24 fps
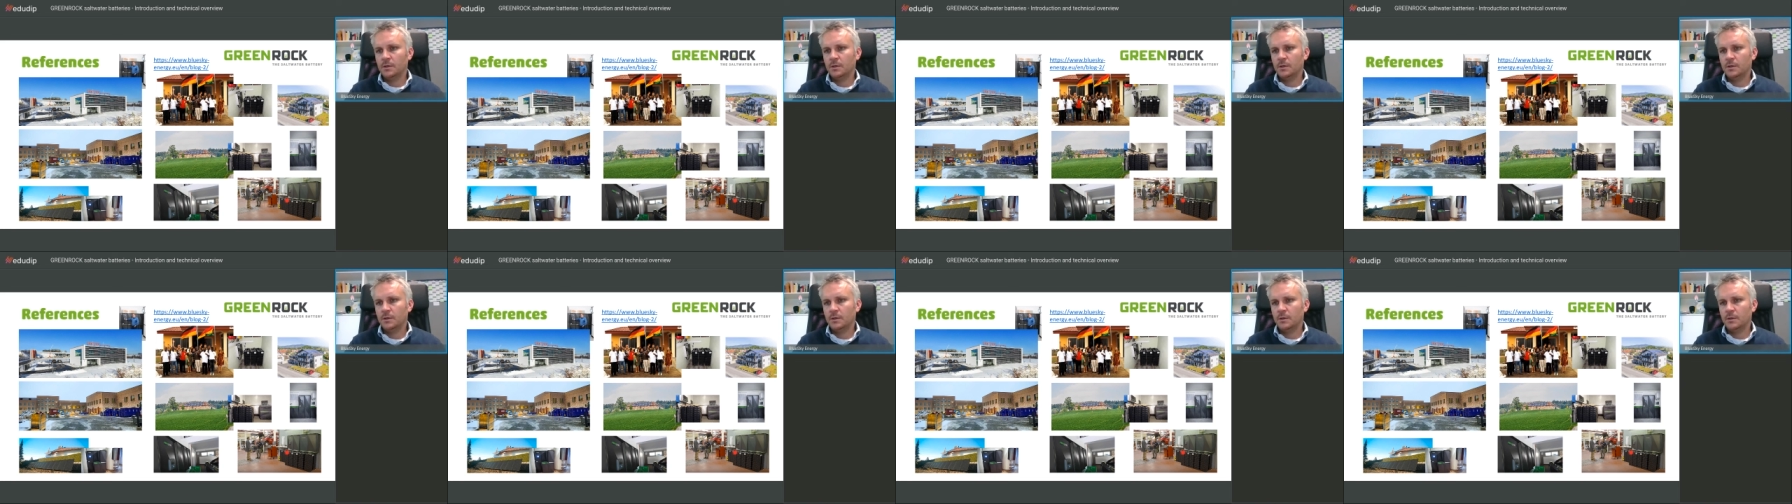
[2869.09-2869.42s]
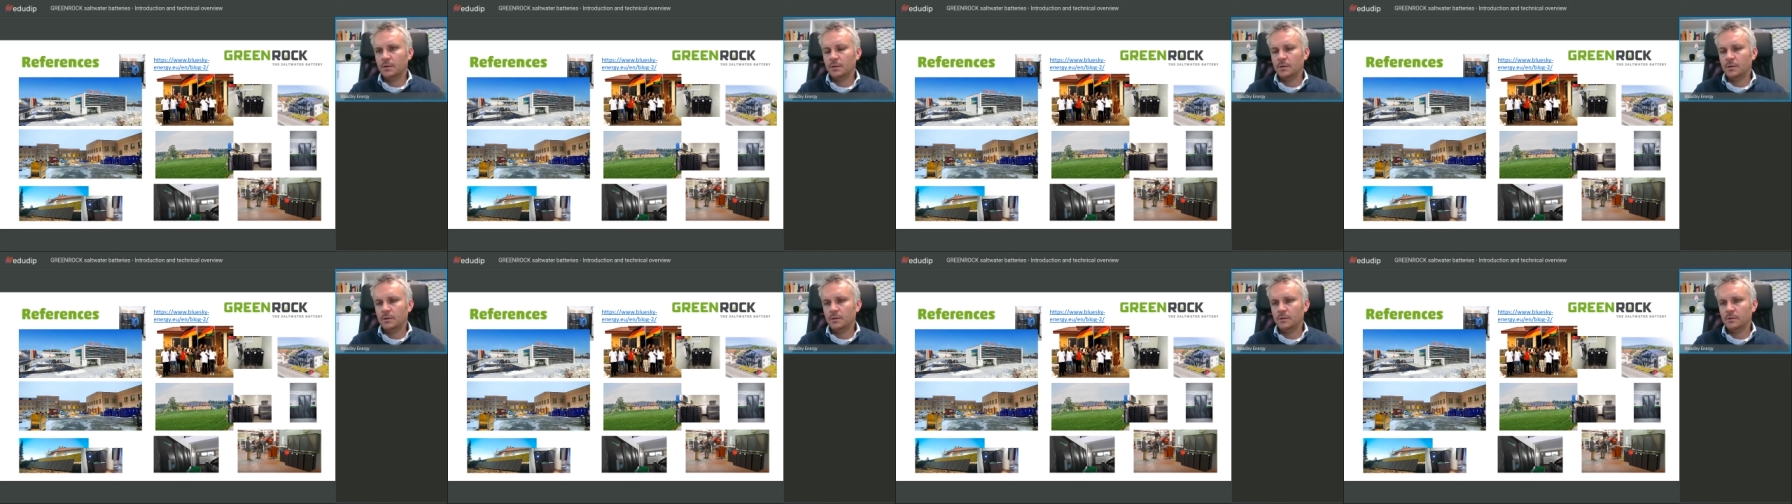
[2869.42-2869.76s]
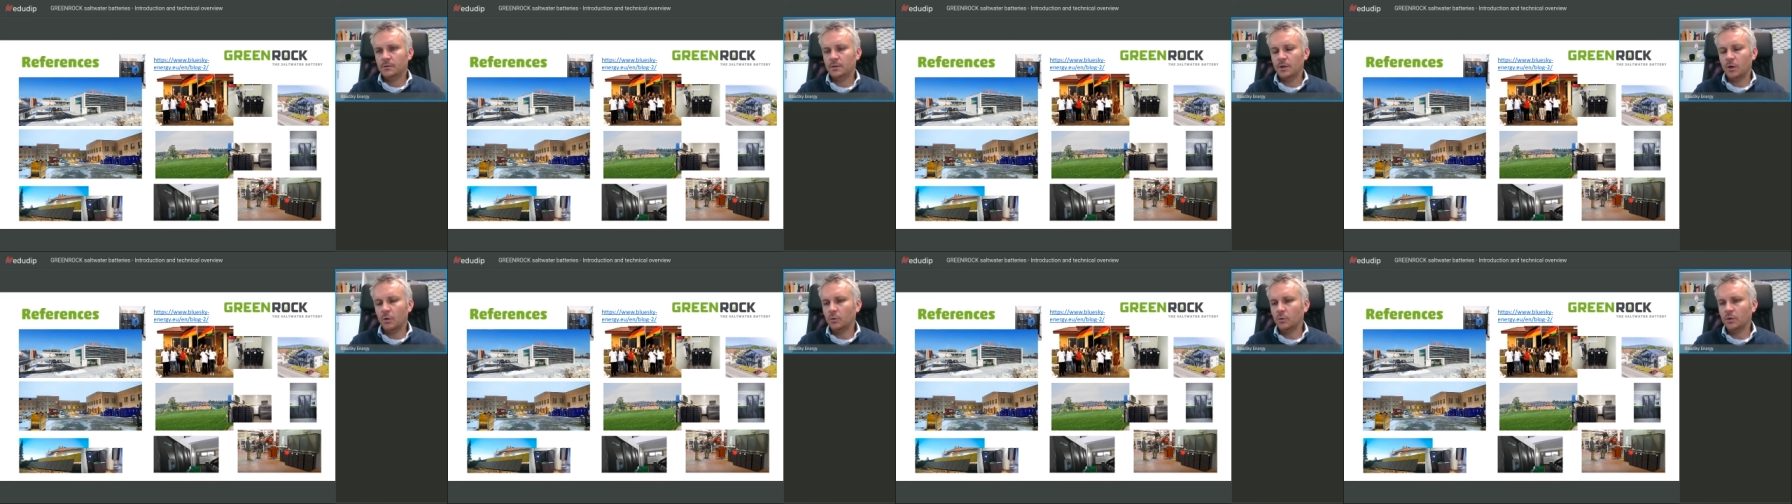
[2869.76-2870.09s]
the battery
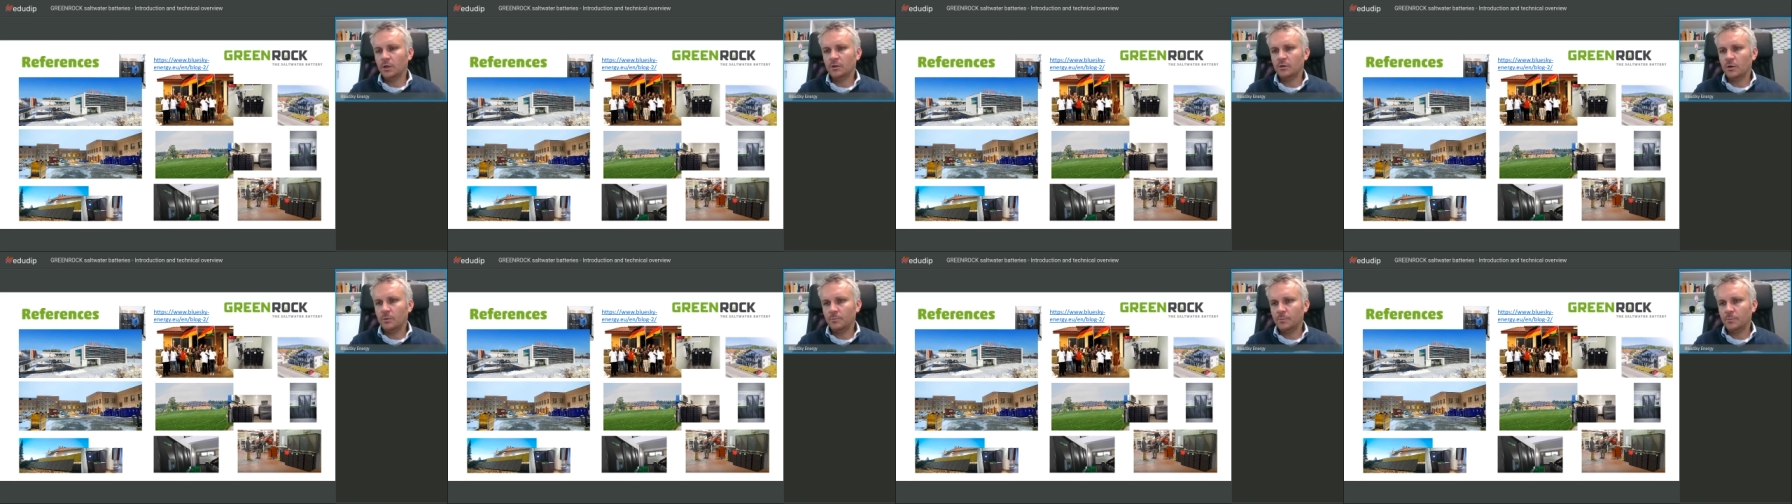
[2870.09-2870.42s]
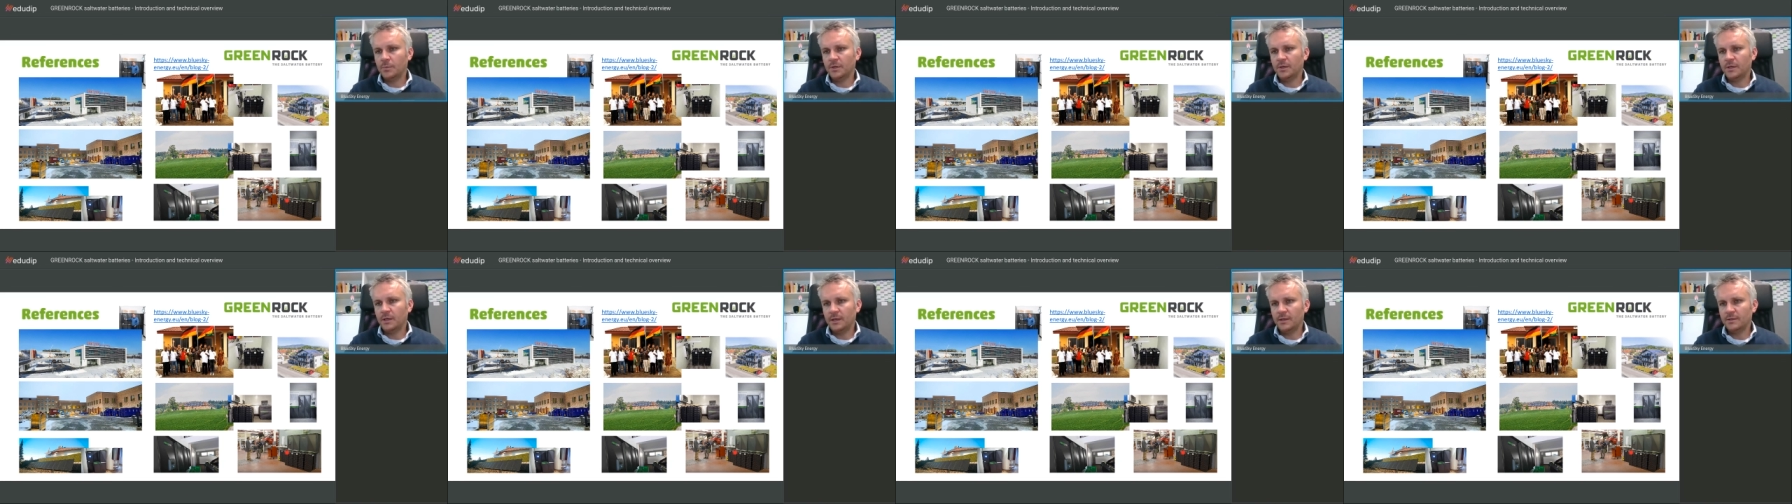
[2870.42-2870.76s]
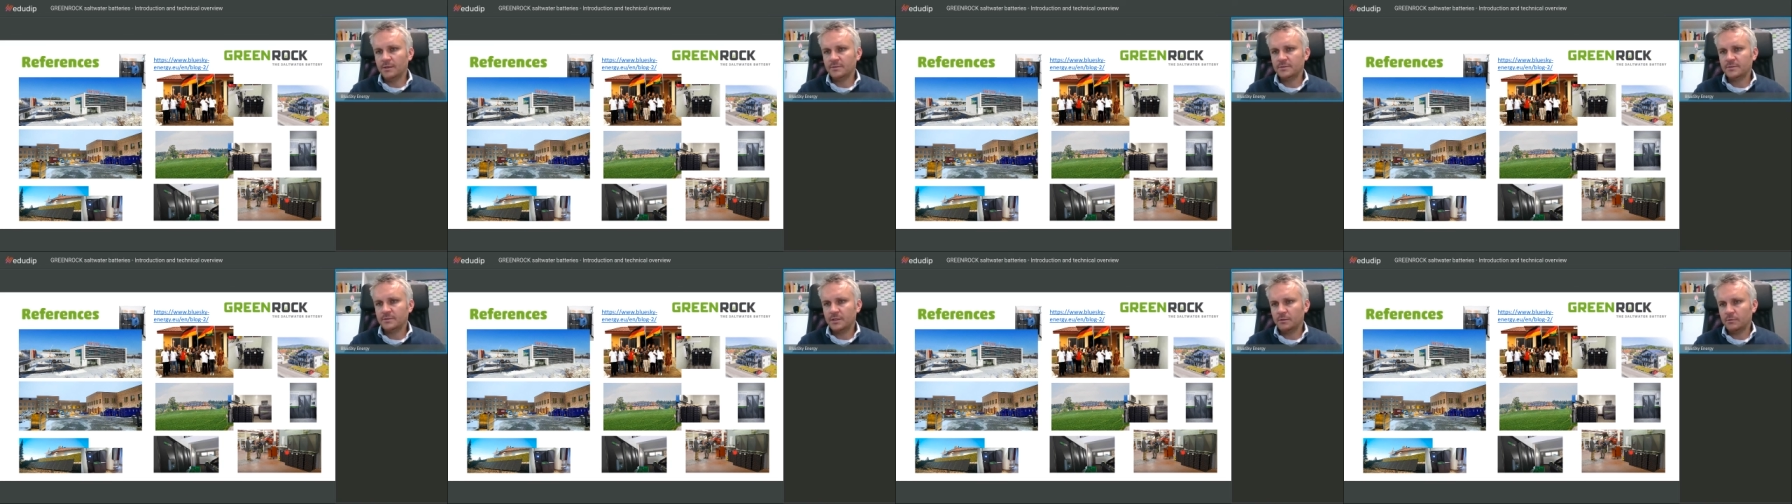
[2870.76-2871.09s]
is at 70%
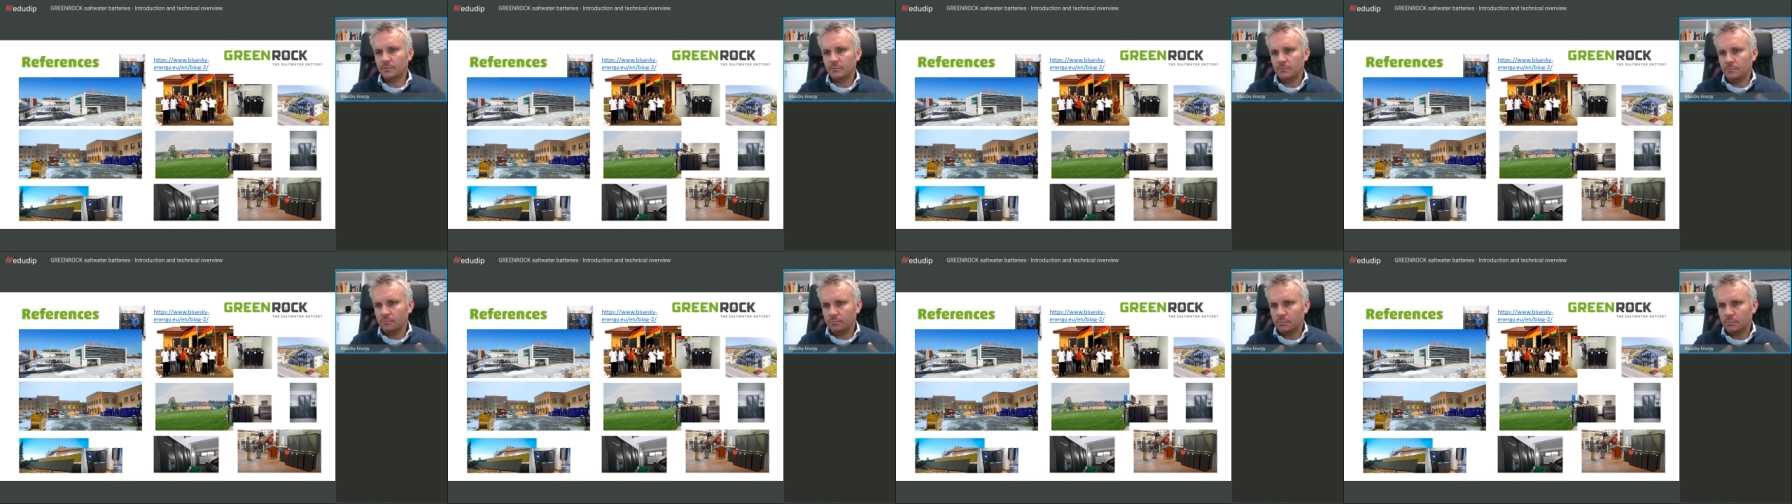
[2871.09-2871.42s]
capacity,